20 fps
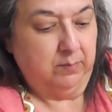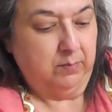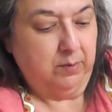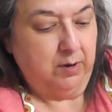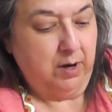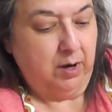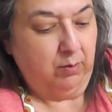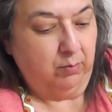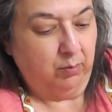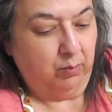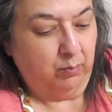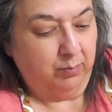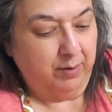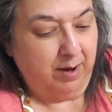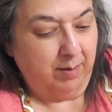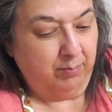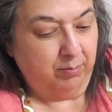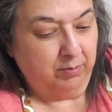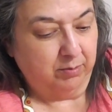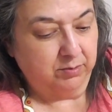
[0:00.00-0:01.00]
egg roll
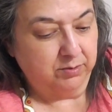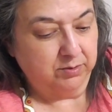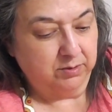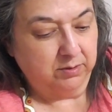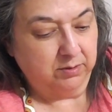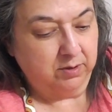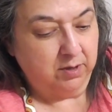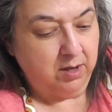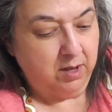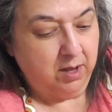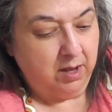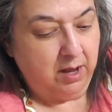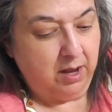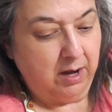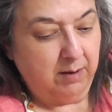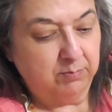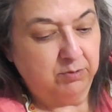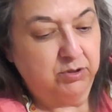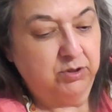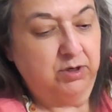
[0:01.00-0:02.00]
wrappers. And
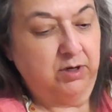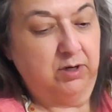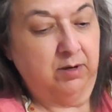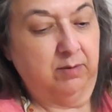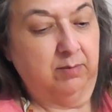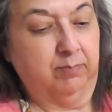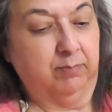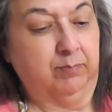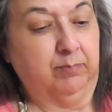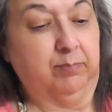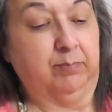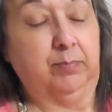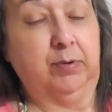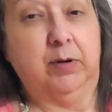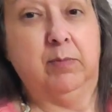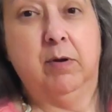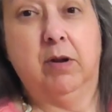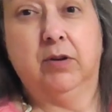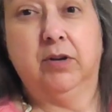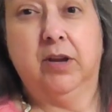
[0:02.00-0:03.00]
I'm just going to put
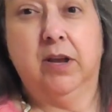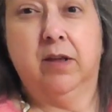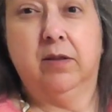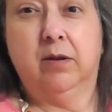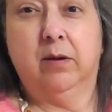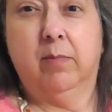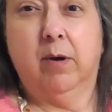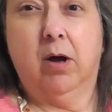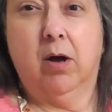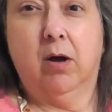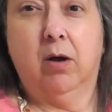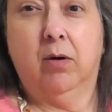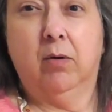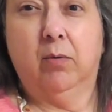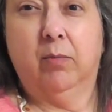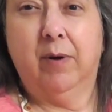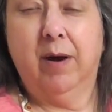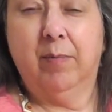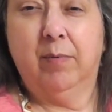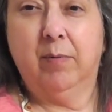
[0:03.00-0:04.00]
them all together in a ball,
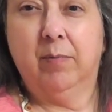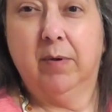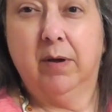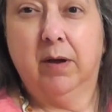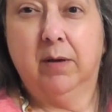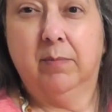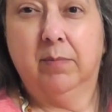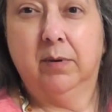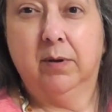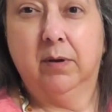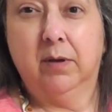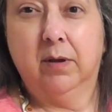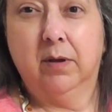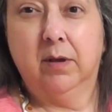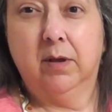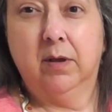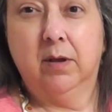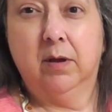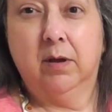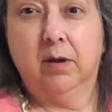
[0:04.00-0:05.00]
wrap them up,
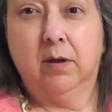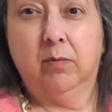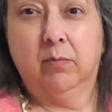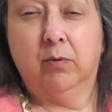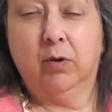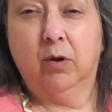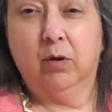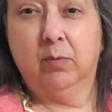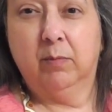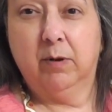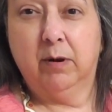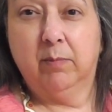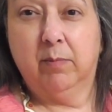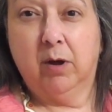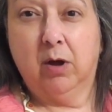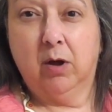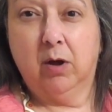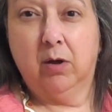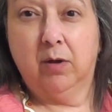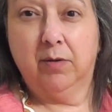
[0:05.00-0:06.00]
roll them in a
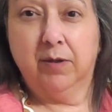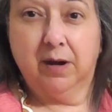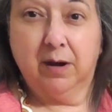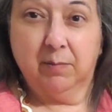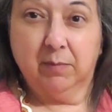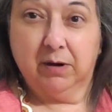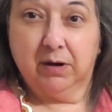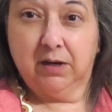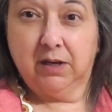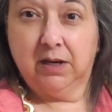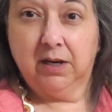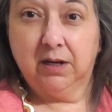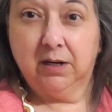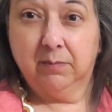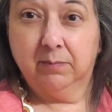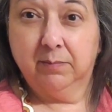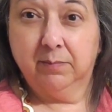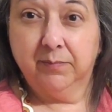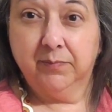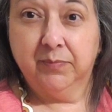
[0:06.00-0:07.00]
ball. Then I'm going to knead
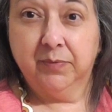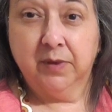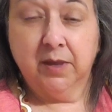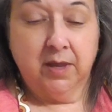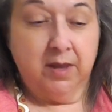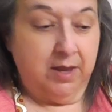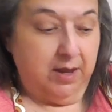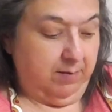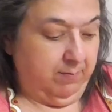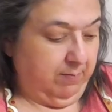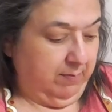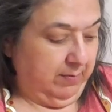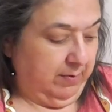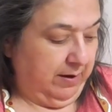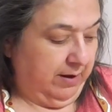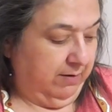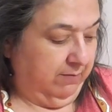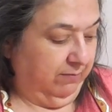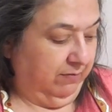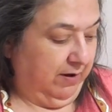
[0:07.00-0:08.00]
them and
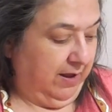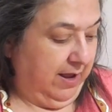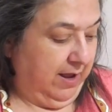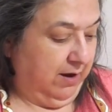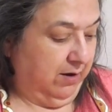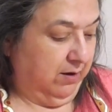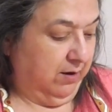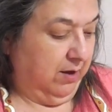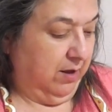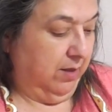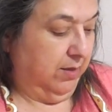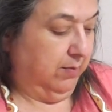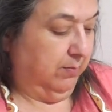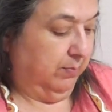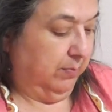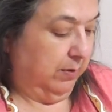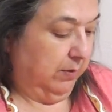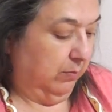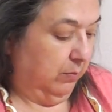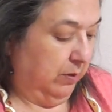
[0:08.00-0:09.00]
lay them flat. And
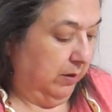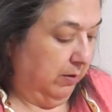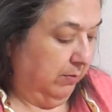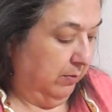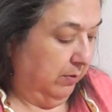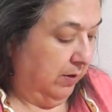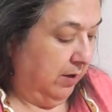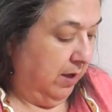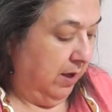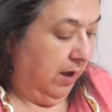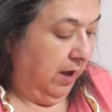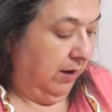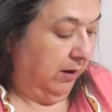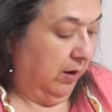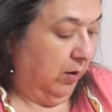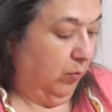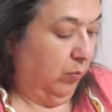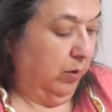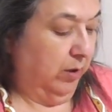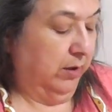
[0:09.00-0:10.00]
when I
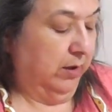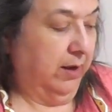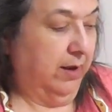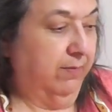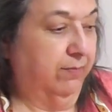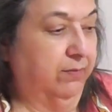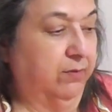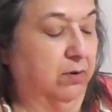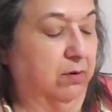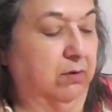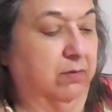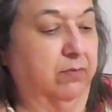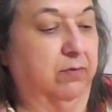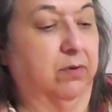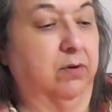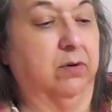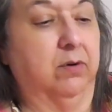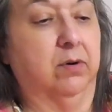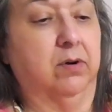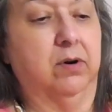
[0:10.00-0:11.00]
got one left
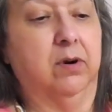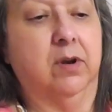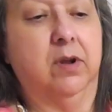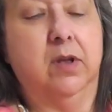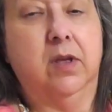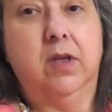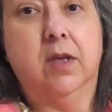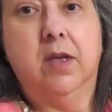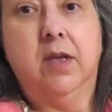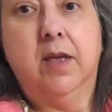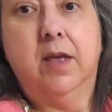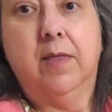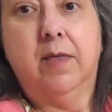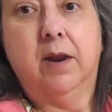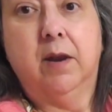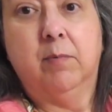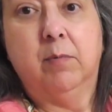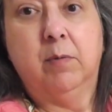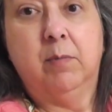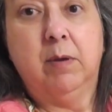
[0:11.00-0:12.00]
over, then
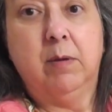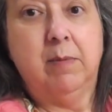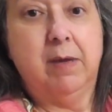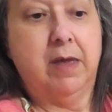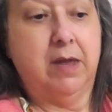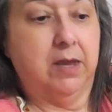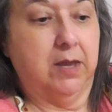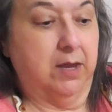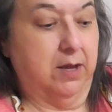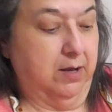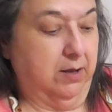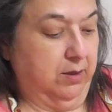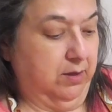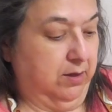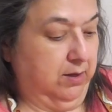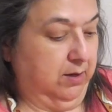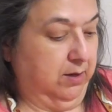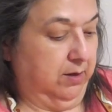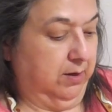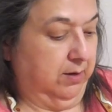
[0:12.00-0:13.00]
I'm going to be making
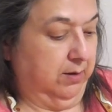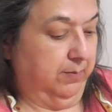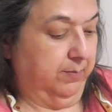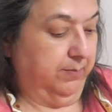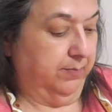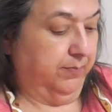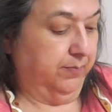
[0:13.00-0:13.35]
the